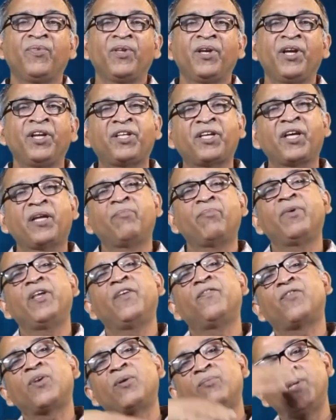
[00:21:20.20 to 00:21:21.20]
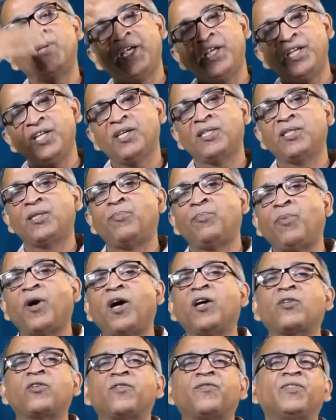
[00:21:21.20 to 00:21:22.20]
It can be from any other
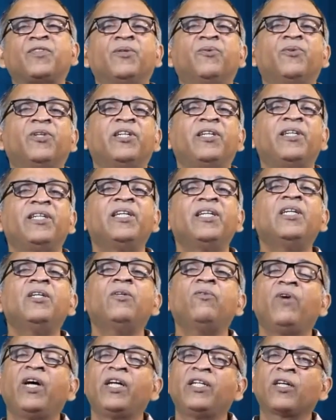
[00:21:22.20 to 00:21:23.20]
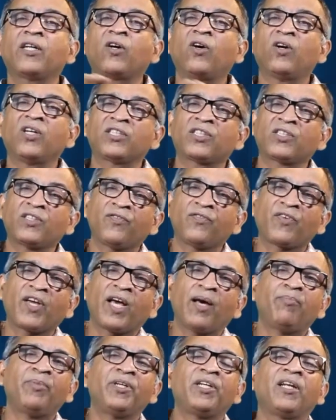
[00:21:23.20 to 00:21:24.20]
part of the world where the cost of
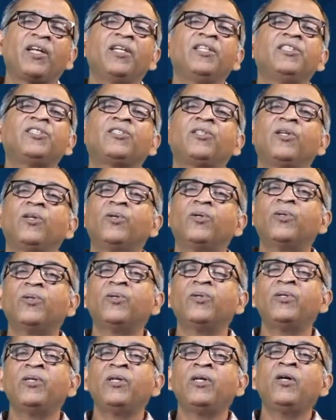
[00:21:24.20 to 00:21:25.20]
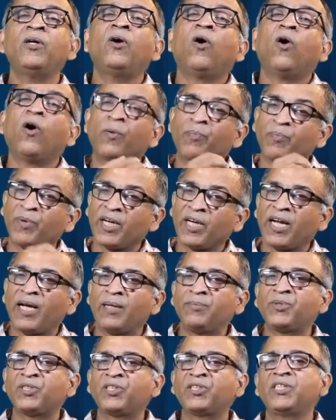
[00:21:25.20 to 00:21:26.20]
capital is low, or
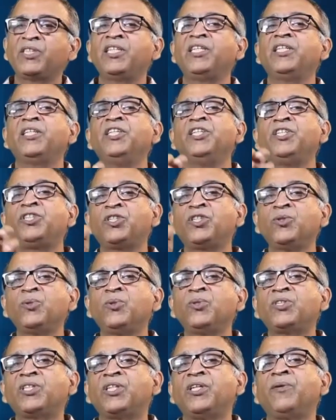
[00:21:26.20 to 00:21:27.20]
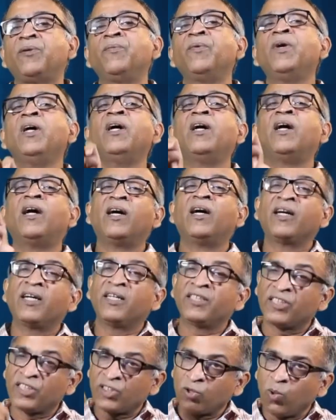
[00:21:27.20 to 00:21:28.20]
perhaps the issues in
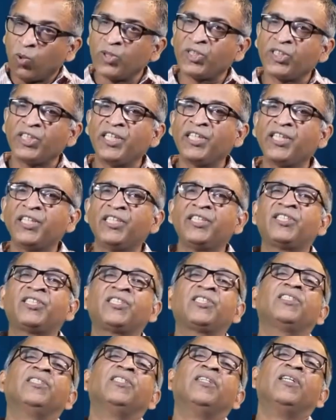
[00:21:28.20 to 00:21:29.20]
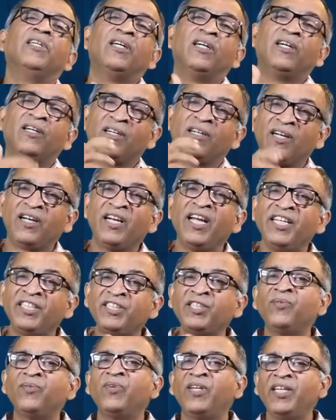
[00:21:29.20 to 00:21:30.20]
sourcing is
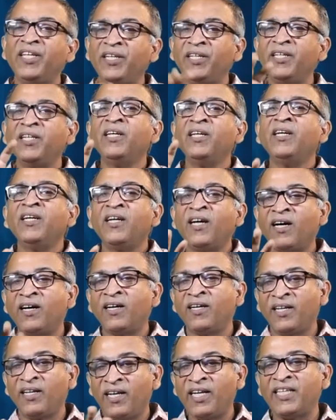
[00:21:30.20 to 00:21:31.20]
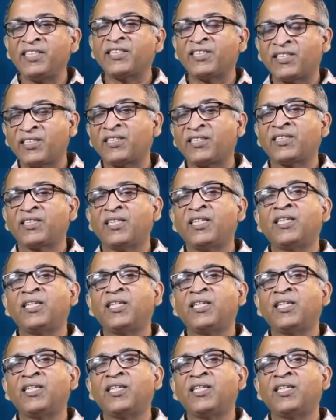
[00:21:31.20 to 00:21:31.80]
relatively less